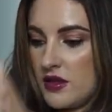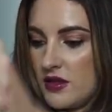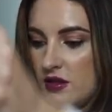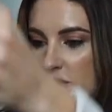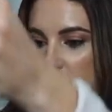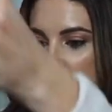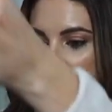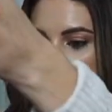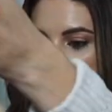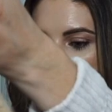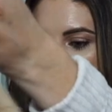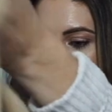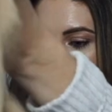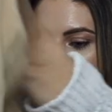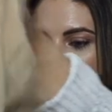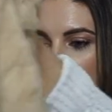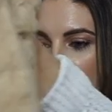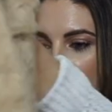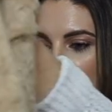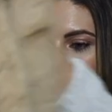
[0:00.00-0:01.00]
Well,
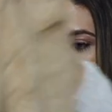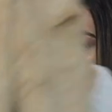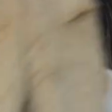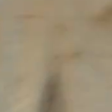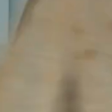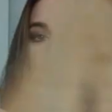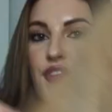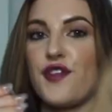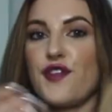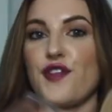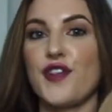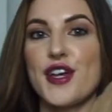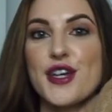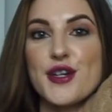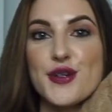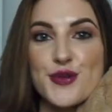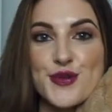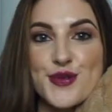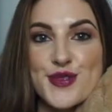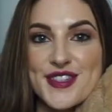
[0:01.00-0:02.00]
it
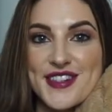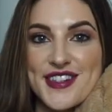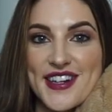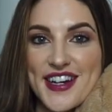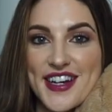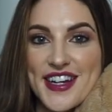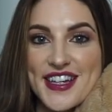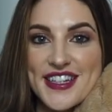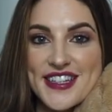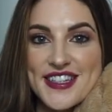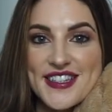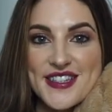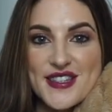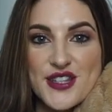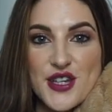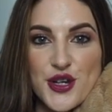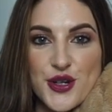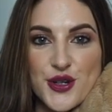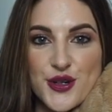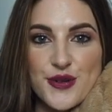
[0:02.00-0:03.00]
feels nice,
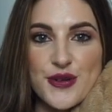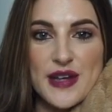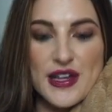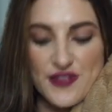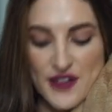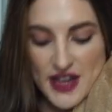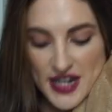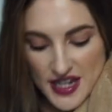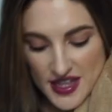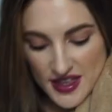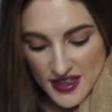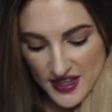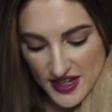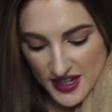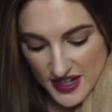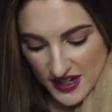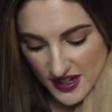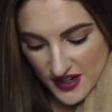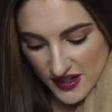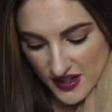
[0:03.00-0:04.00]
so if
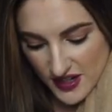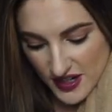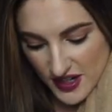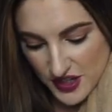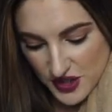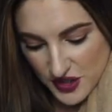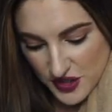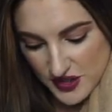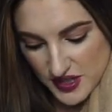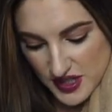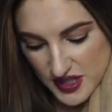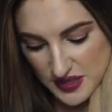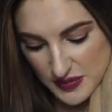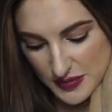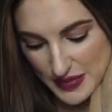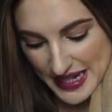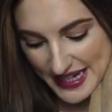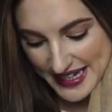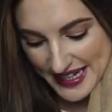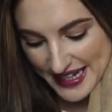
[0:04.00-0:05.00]
anything, I can use it as a
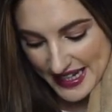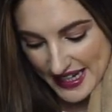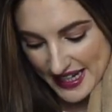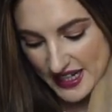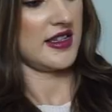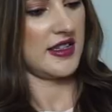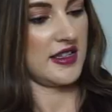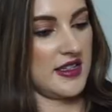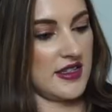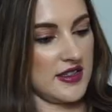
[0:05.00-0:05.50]
blanket.